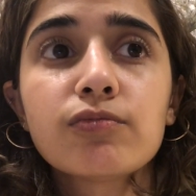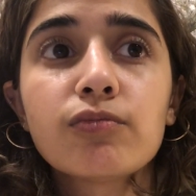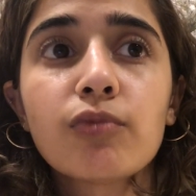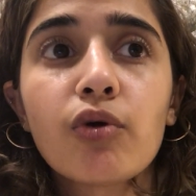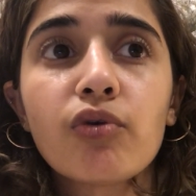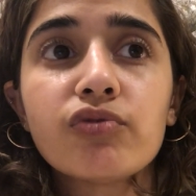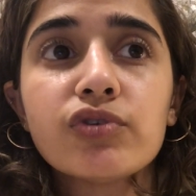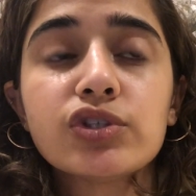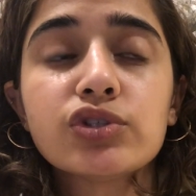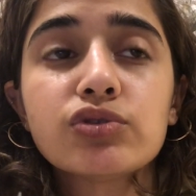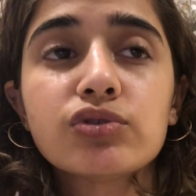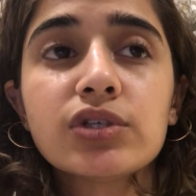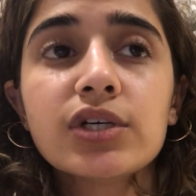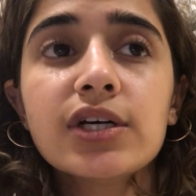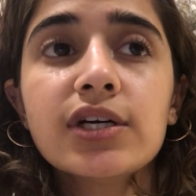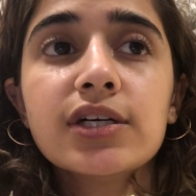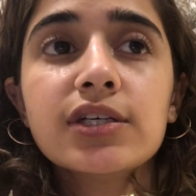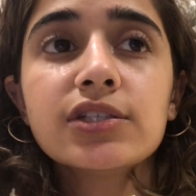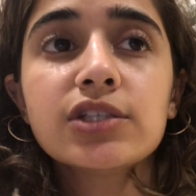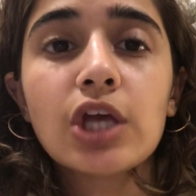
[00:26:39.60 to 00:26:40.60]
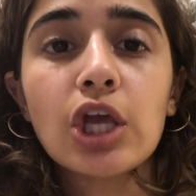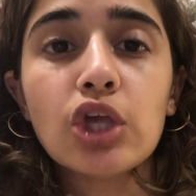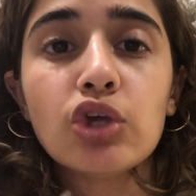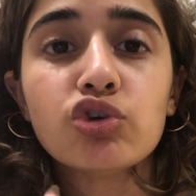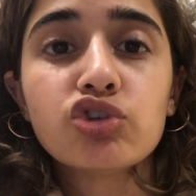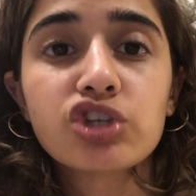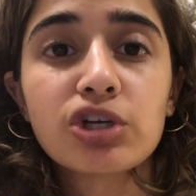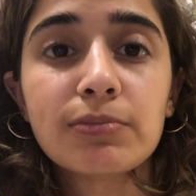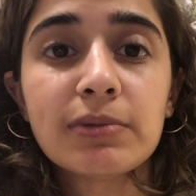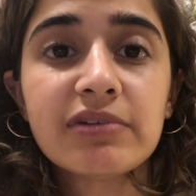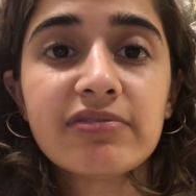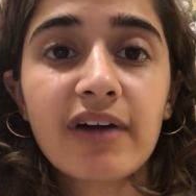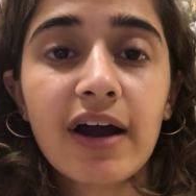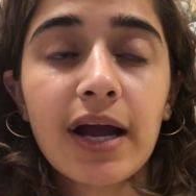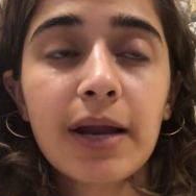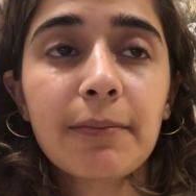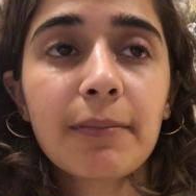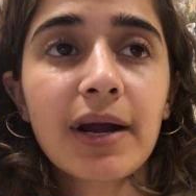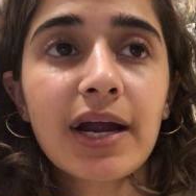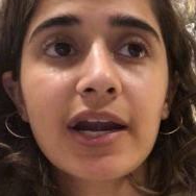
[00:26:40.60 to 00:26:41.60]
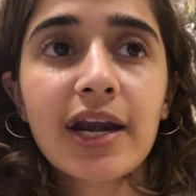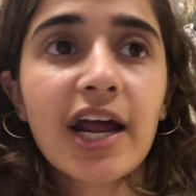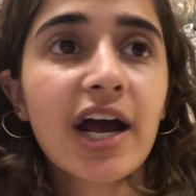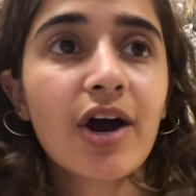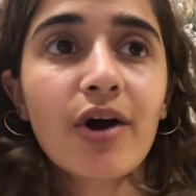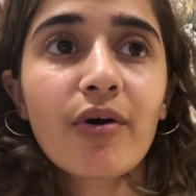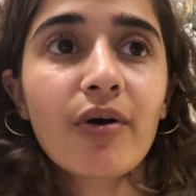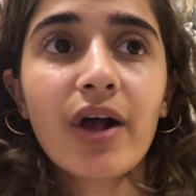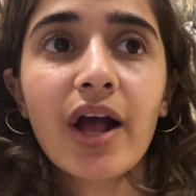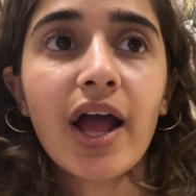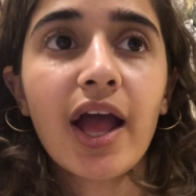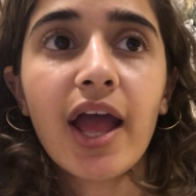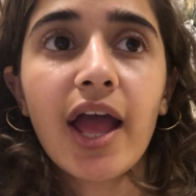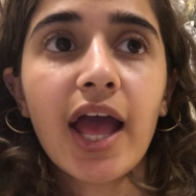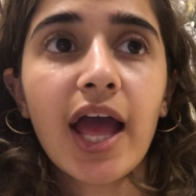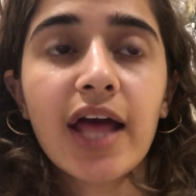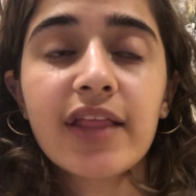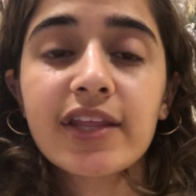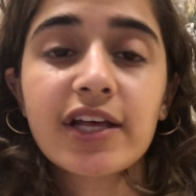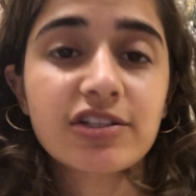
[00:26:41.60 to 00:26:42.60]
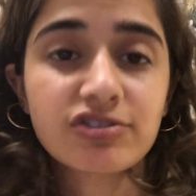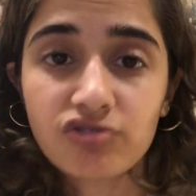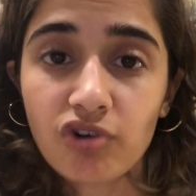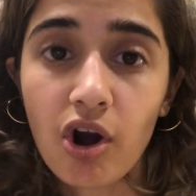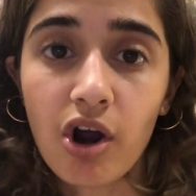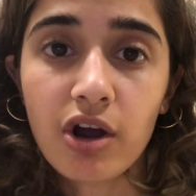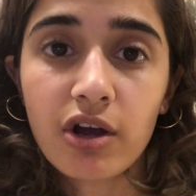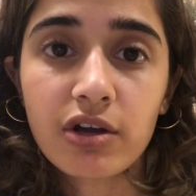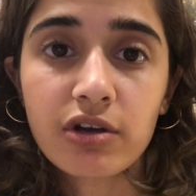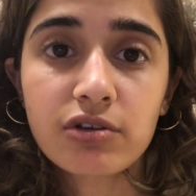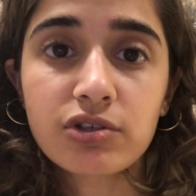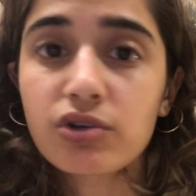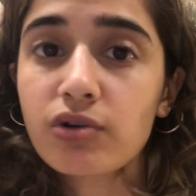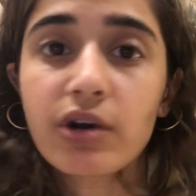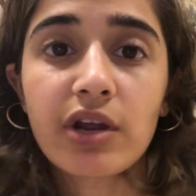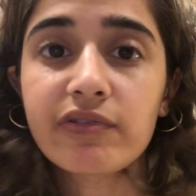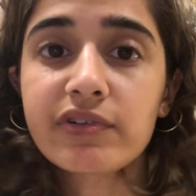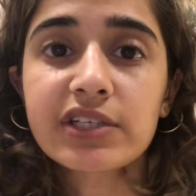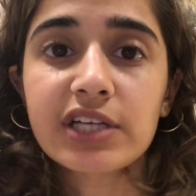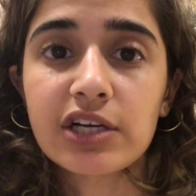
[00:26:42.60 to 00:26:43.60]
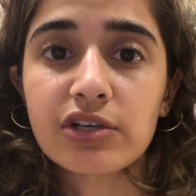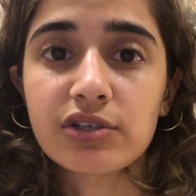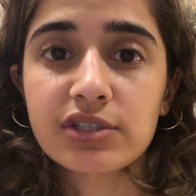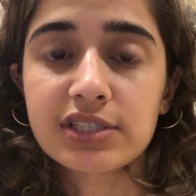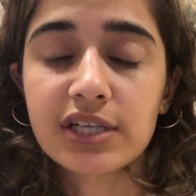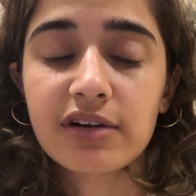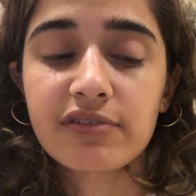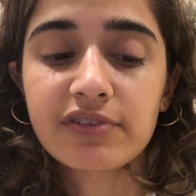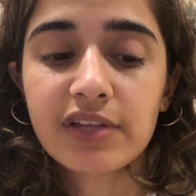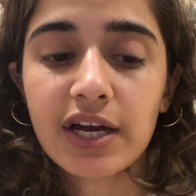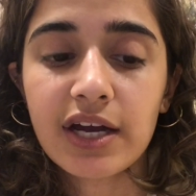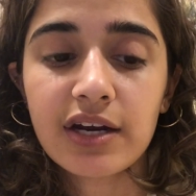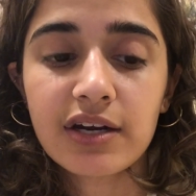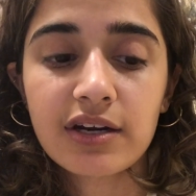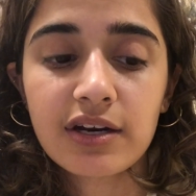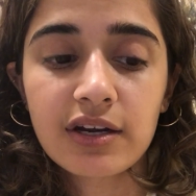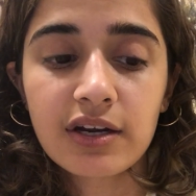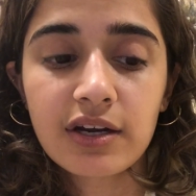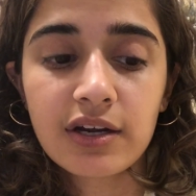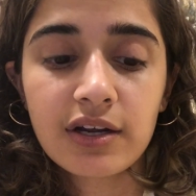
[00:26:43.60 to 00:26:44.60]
over 2 years. You should be fine by now. And that's wrong. Don't ever tell yourself that.